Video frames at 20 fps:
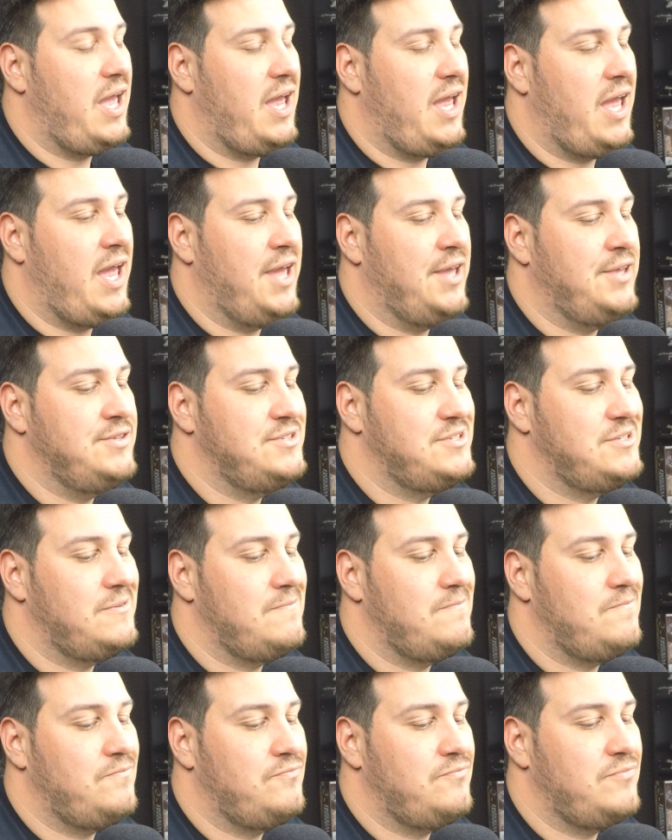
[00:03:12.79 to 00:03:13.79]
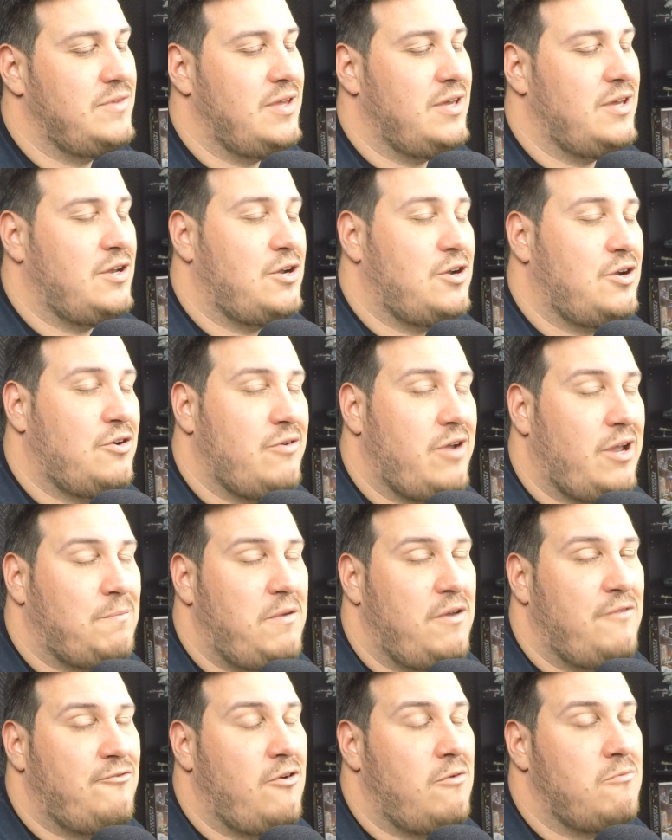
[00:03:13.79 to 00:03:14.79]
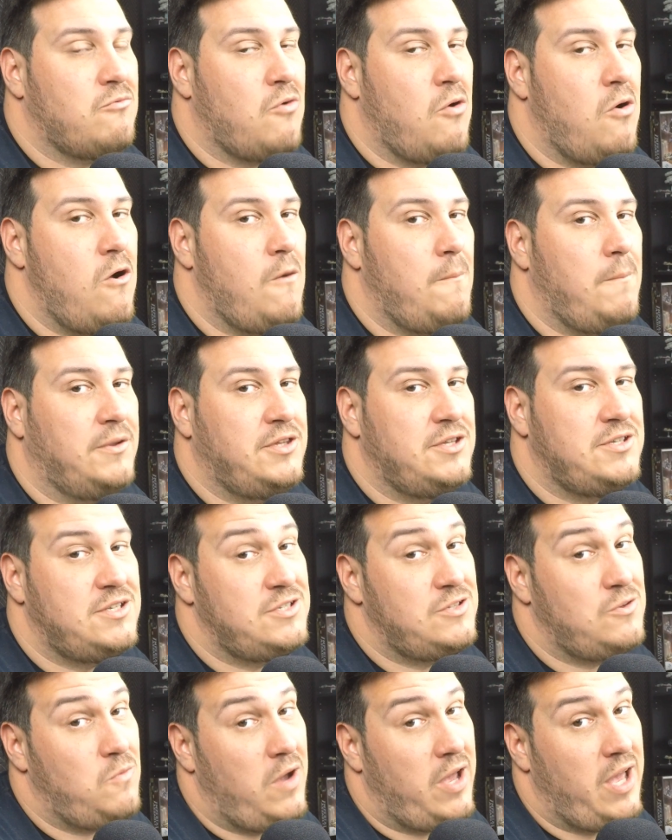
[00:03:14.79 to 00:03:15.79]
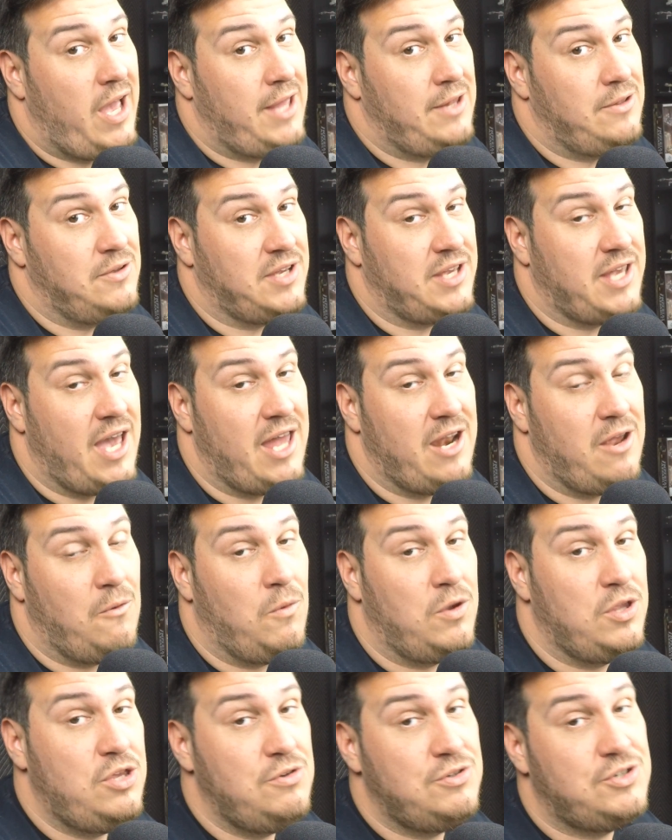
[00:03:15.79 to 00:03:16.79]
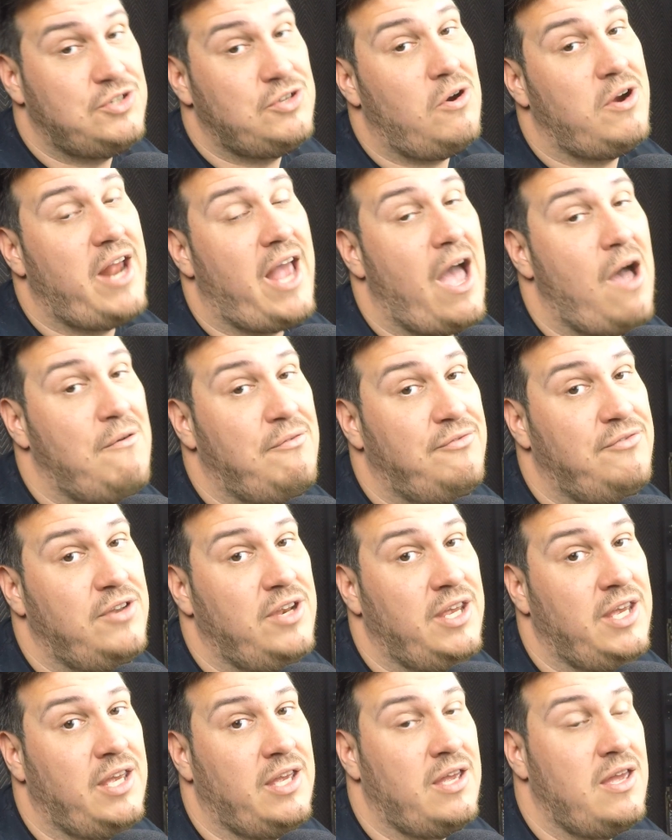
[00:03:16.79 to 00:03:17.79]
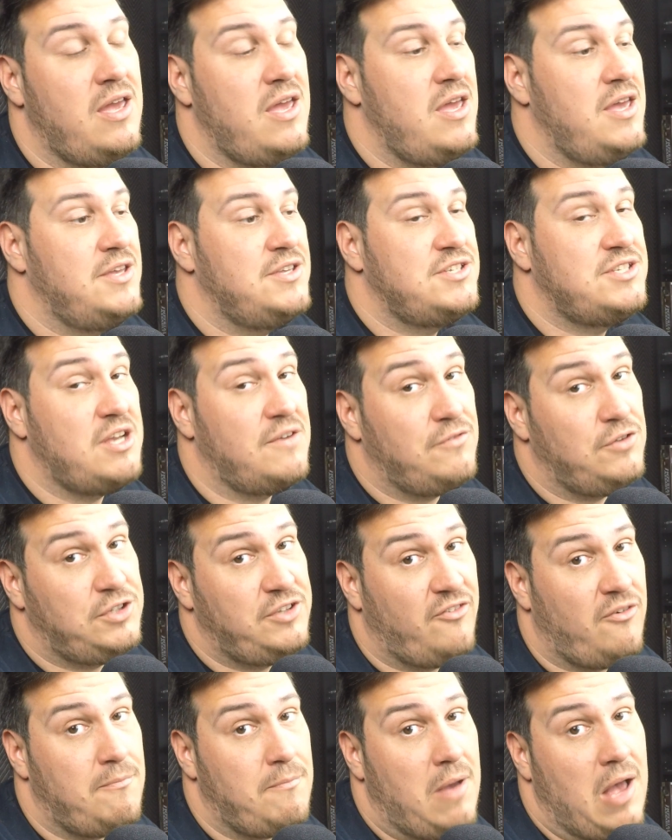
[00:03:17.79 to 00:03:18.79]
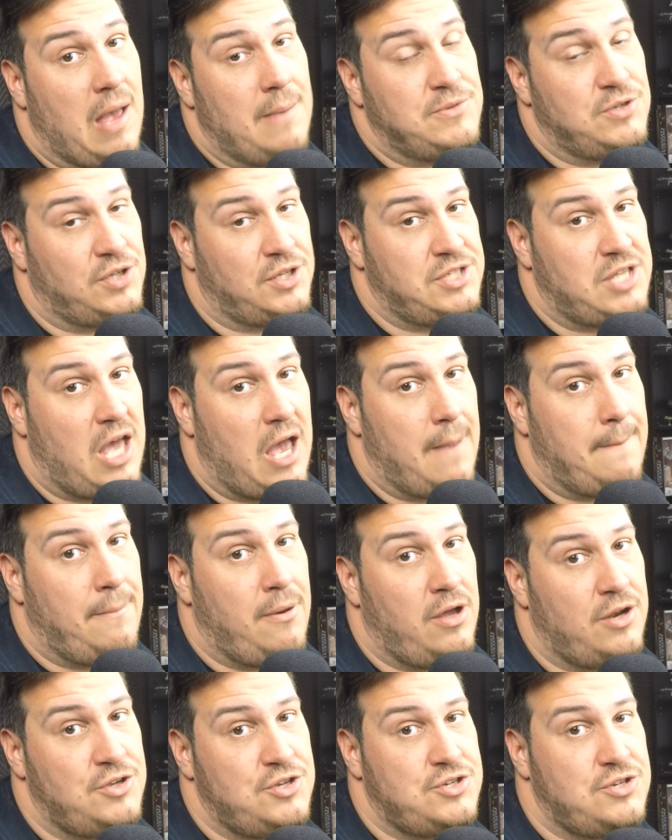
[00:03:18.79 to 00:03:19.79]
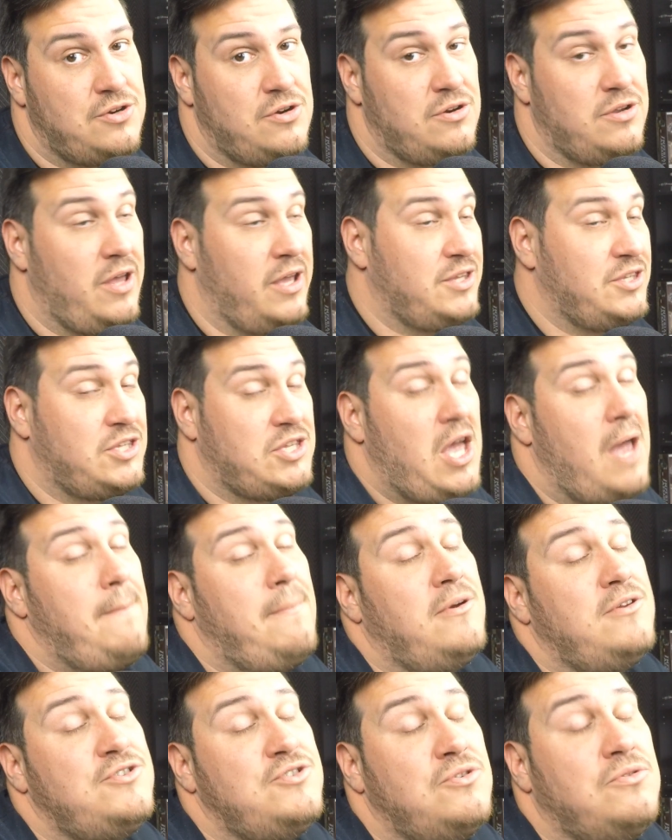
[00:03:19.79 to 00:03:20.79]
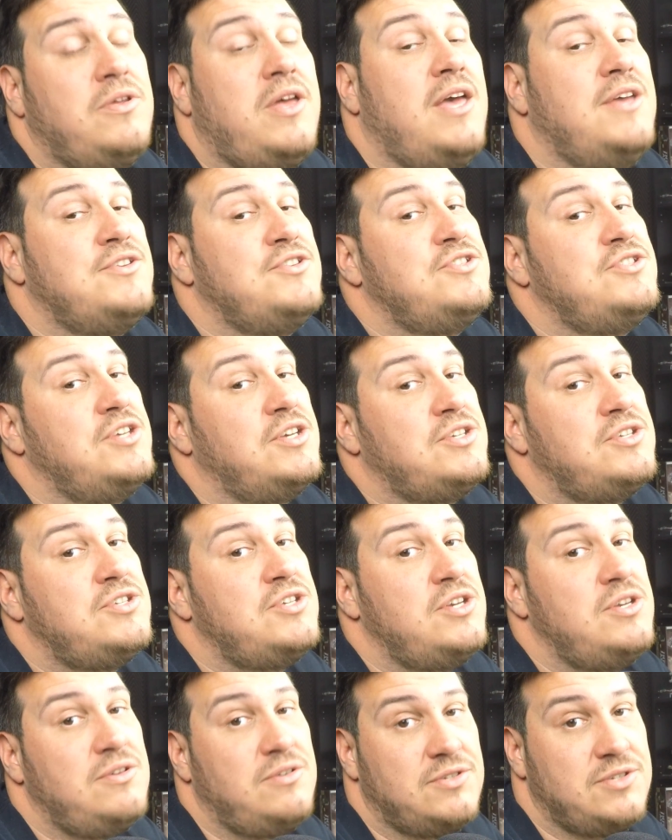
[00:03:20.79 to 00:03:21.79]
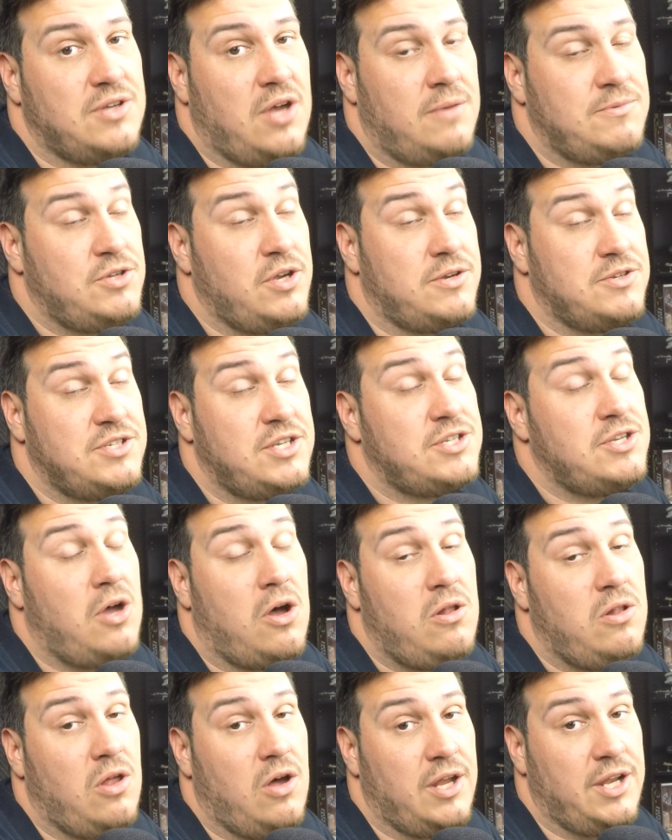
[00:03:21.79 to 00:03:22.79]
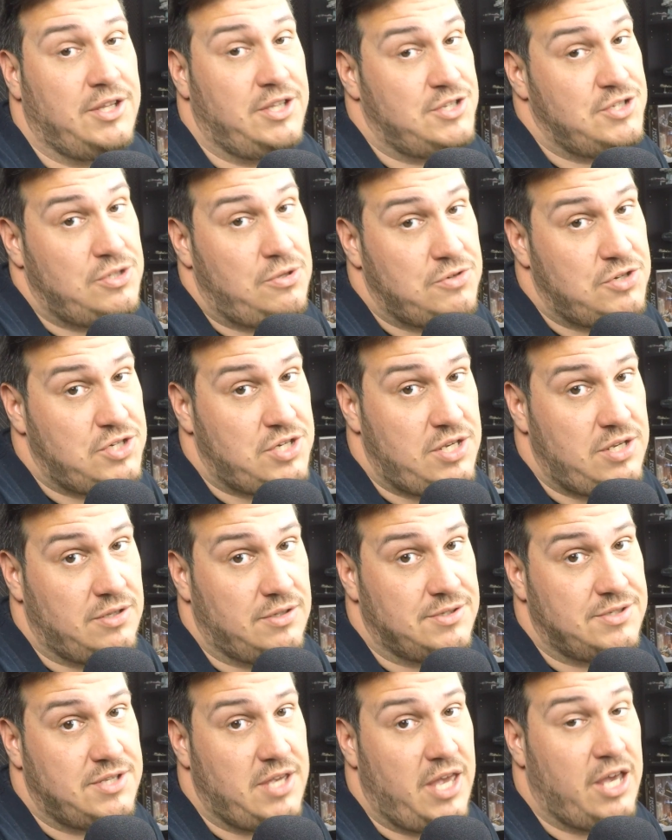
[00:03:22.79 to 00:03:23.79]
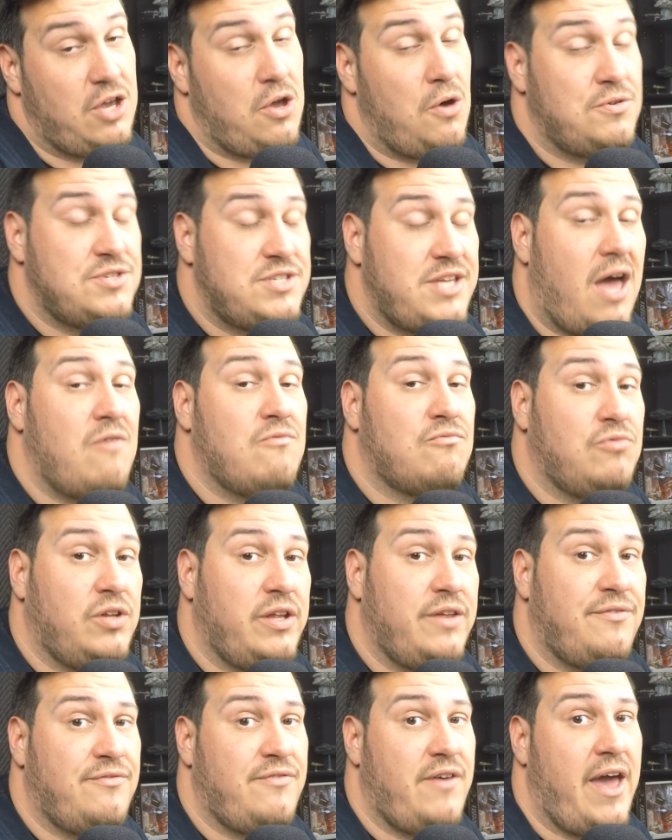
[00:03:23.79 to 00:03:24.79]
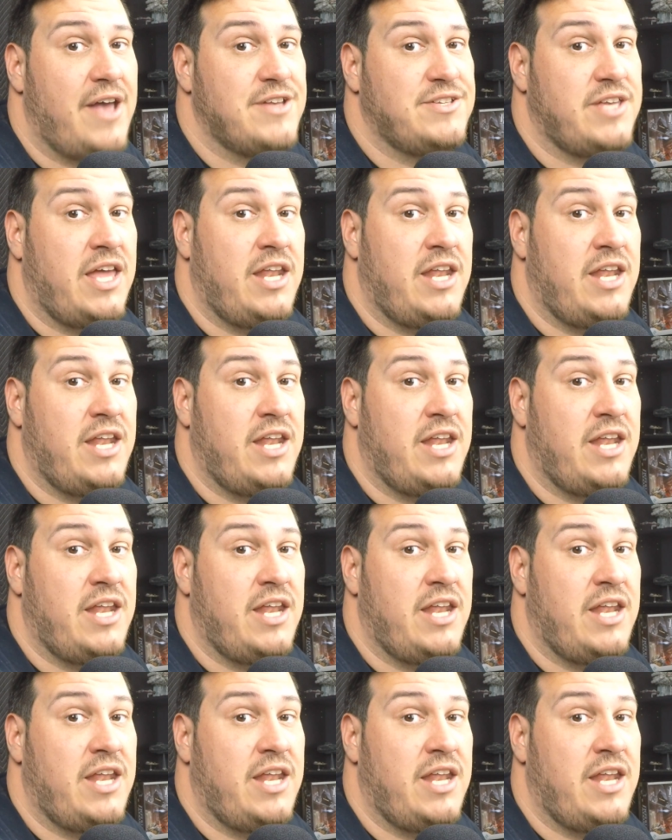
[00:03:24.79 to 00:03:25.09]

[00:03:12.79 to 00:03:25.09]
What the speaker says: And correct me if I'm wrong, but this is the way I look at it. When you start outfitting several different bombs on a TIE Punisher, like TIE Punisher only has 6 shields. I'm sorry, 6 hull on it. There's no shields. It goes down really fast.